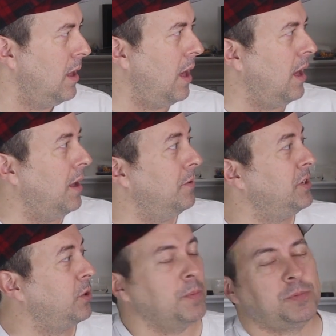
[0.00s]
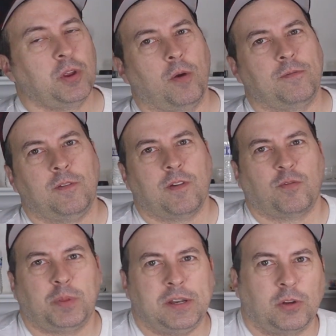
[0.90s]
Decrypto, if you've
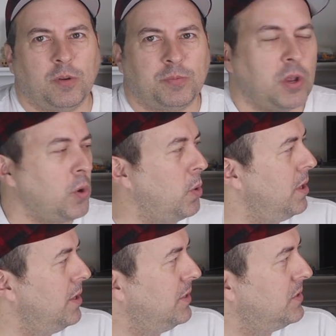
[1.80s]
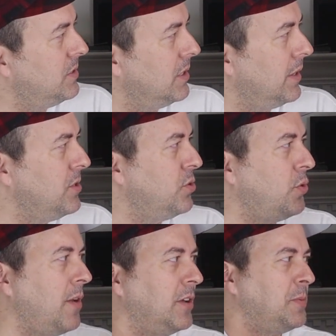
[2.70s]
ever played Decrypto, this is the Laser
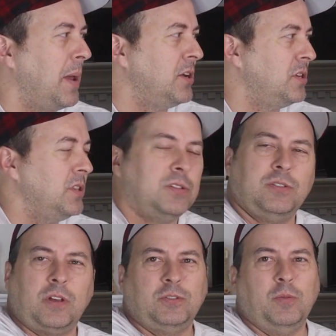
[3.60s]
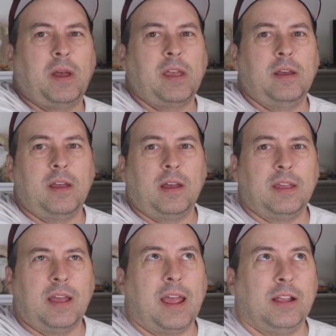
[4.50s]
Drive expansion. This is also by
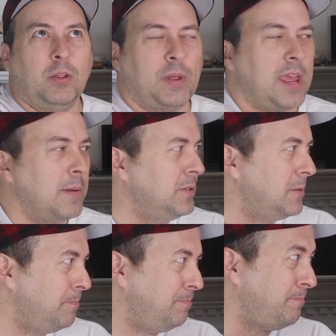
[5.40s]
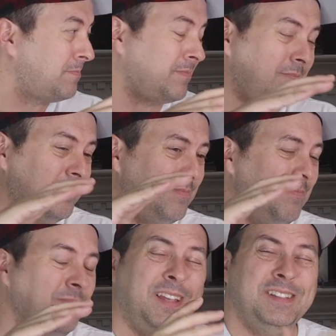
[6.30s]
Aiello Games.
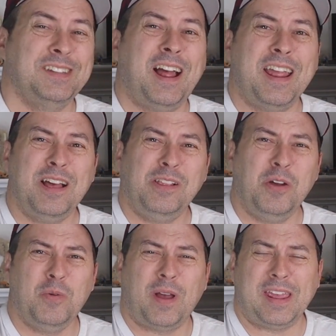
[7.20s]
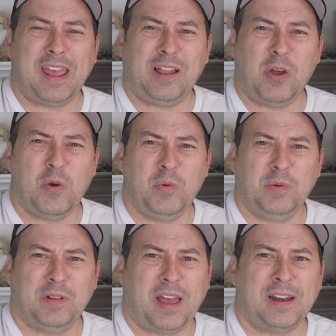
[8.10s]
Is it Aiello? Aiello?
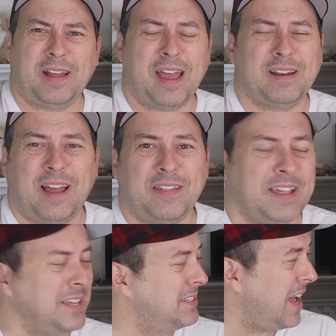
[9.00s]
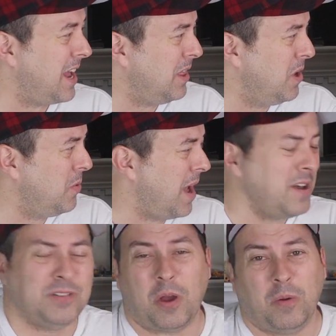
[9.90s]
I think it's Aiello. I
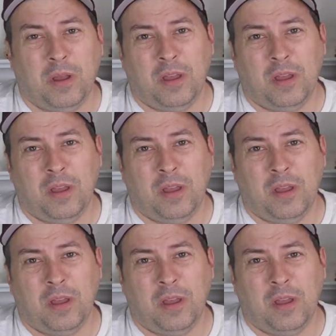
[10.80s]
don't know.